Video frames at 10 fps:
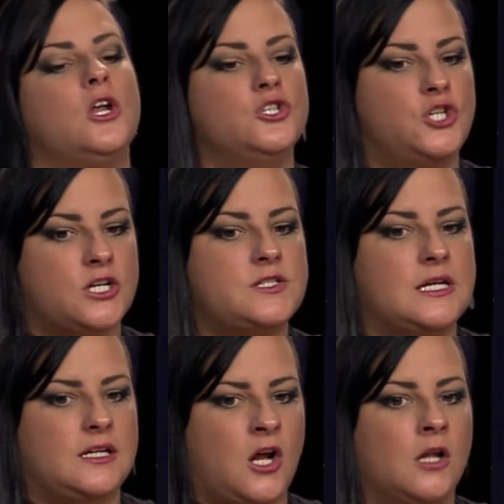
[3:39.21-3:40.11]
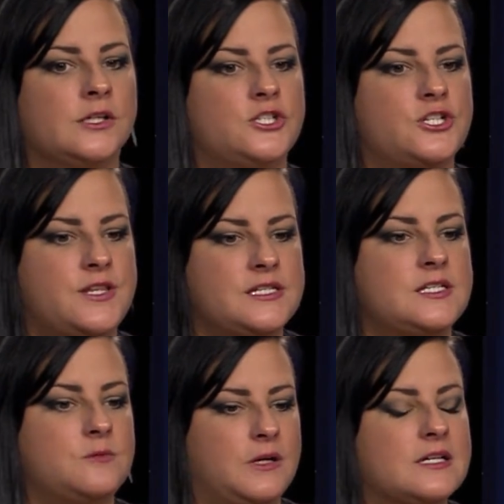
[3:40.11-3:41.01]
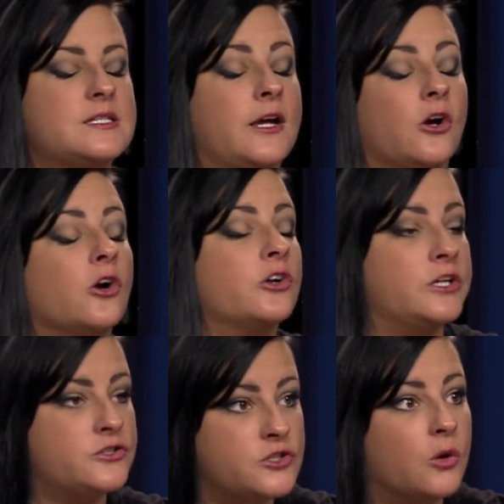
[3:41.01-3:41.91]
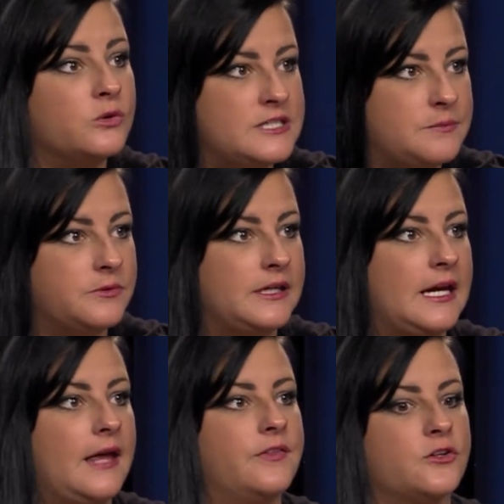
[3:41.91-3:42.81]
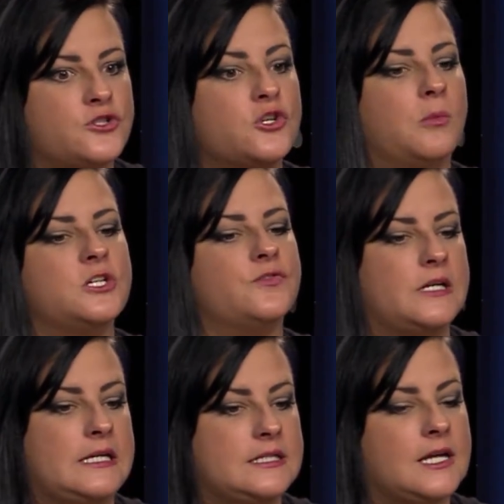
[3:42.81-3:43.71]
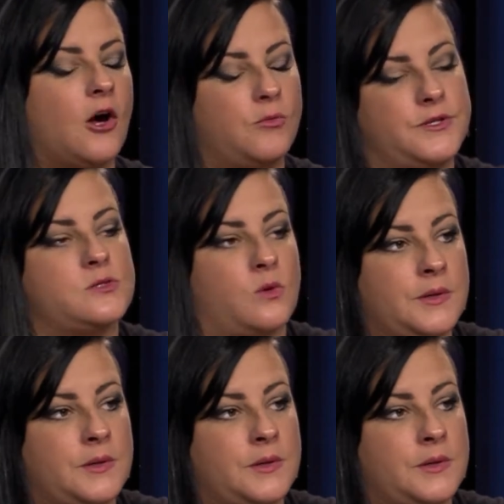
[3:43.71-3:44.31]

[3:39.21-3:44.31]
just acknowledge this is because they are hurting so deeply, and there's so much of a need to help these women.